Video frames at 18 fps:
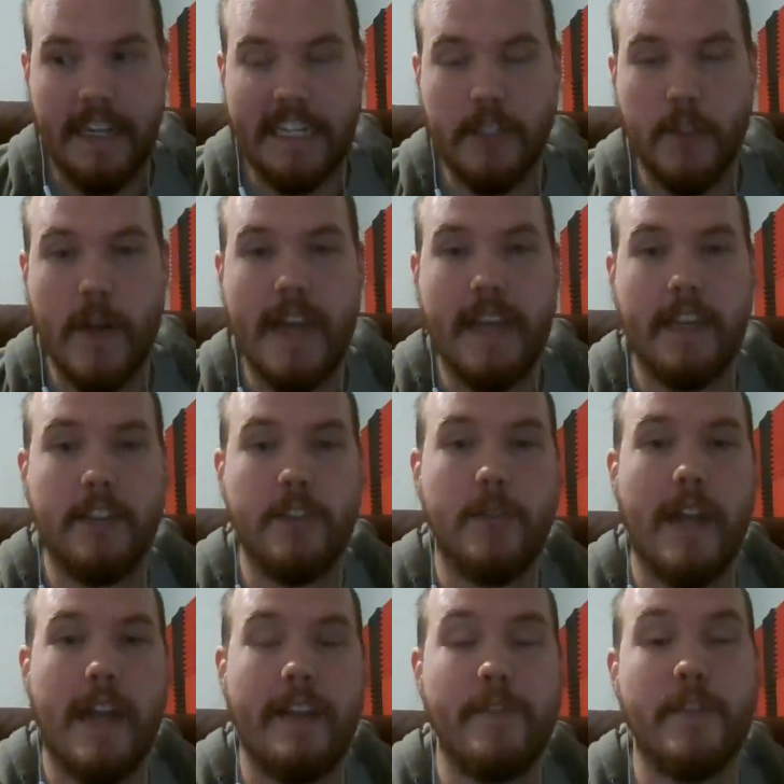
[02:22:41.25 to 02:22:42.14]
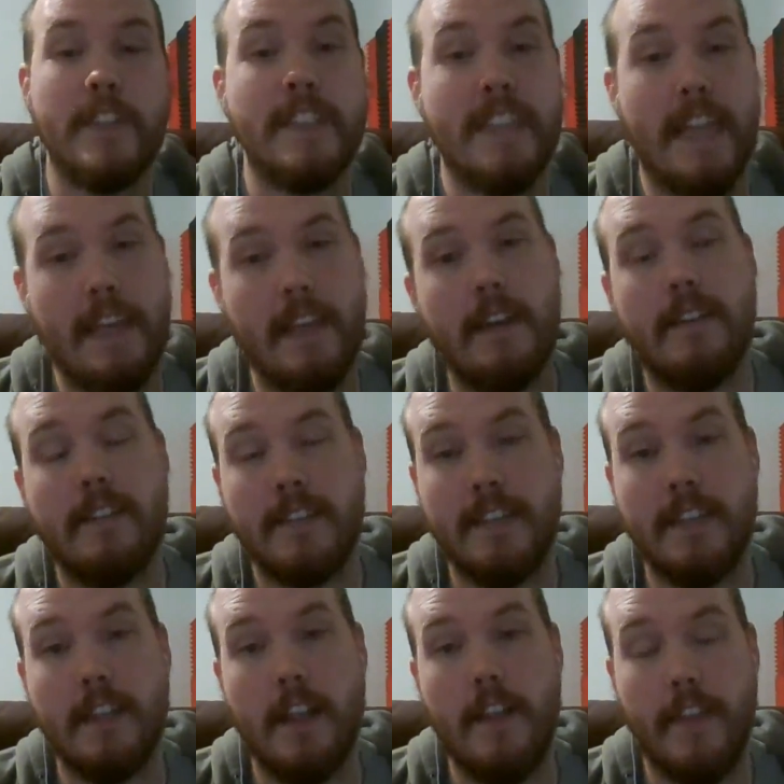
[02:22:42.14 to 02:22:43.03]
trying to kind of stay
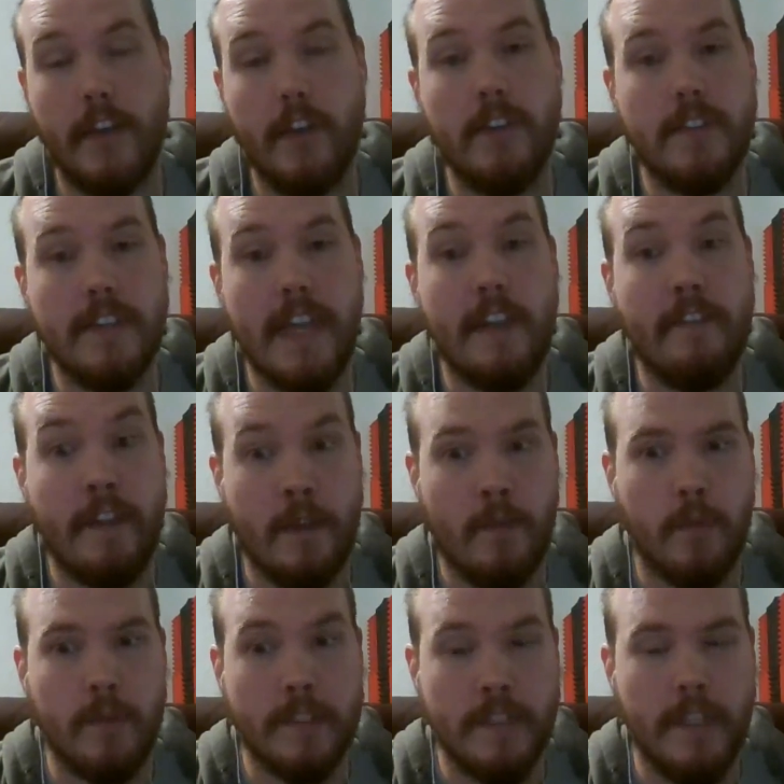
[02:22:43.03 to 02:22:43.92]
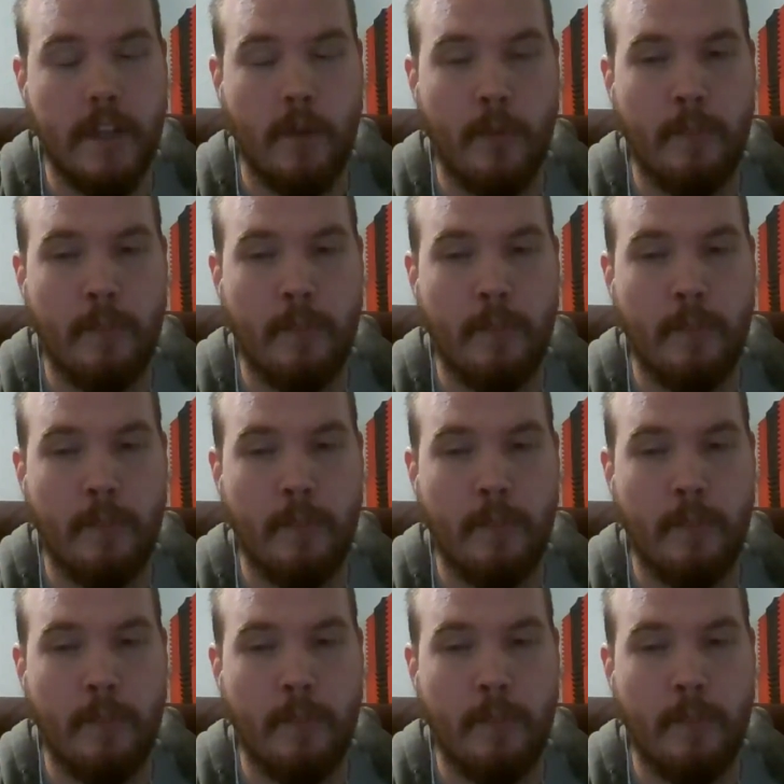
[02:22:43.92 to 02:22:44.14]
still on the good side of Edwards.